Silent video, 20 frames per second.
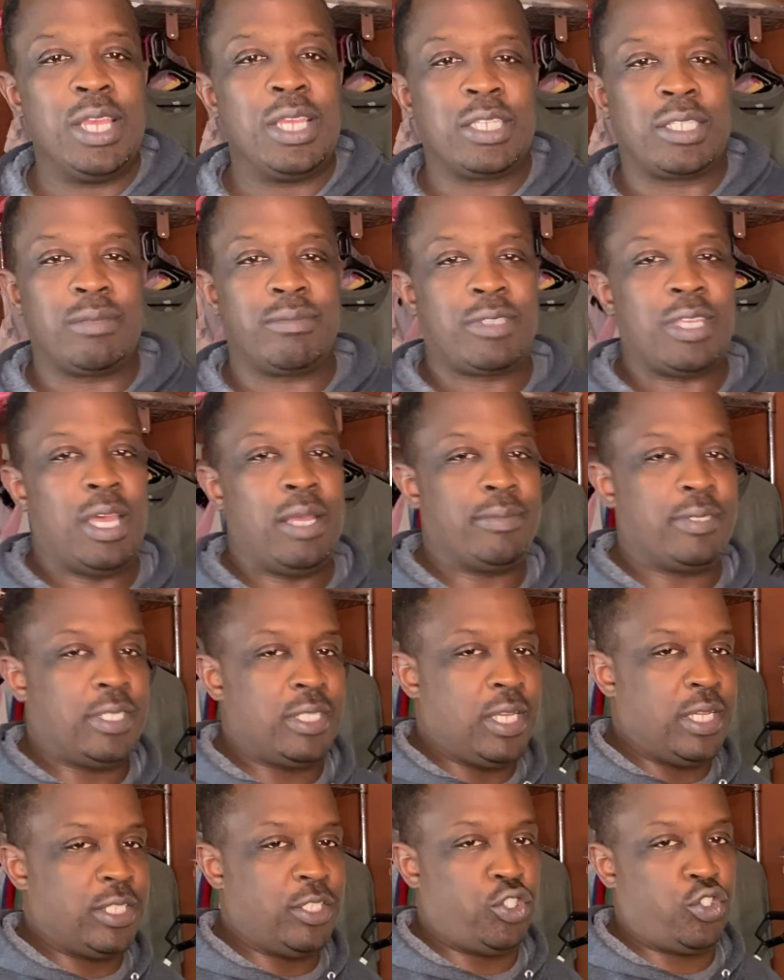Sometimes it
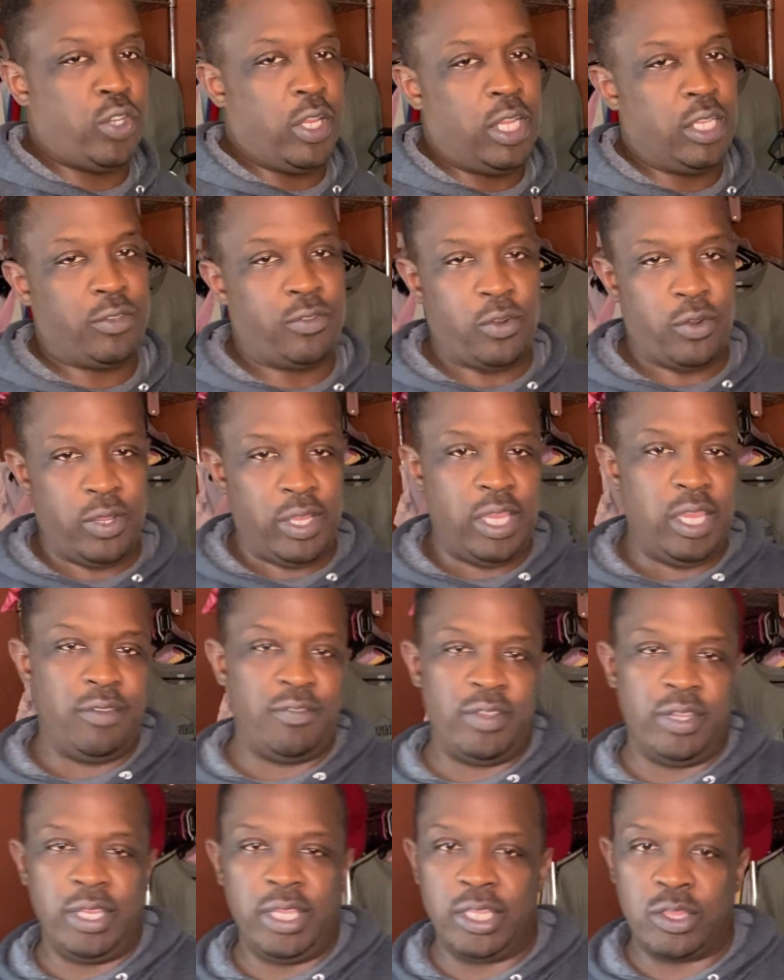doesn't transfer
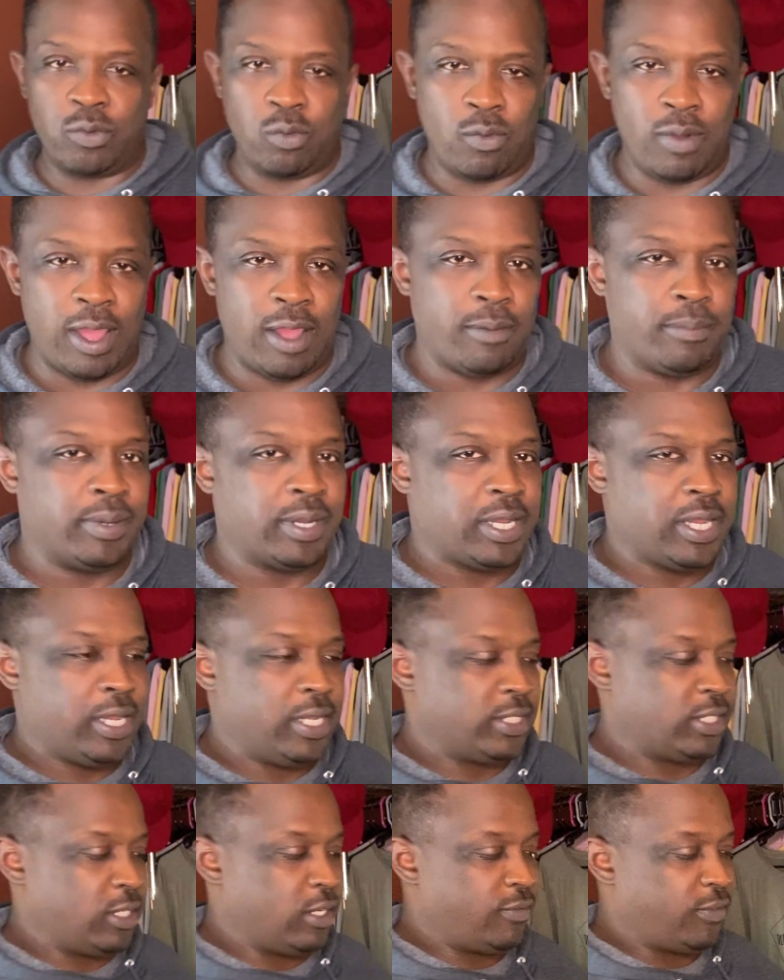evenly throughout
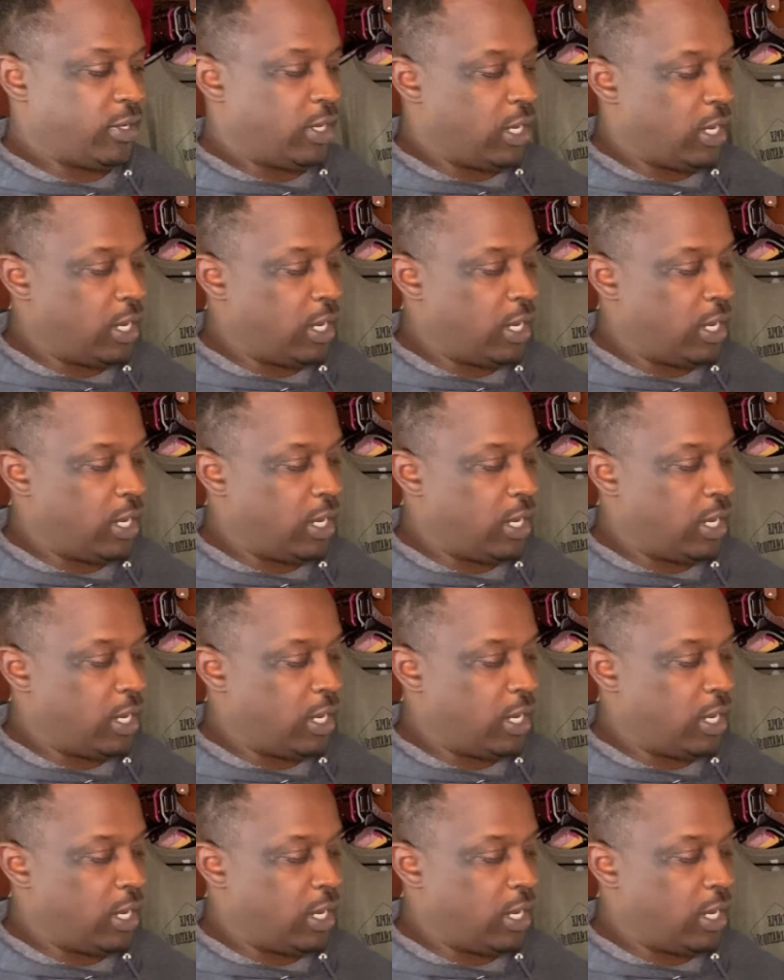because of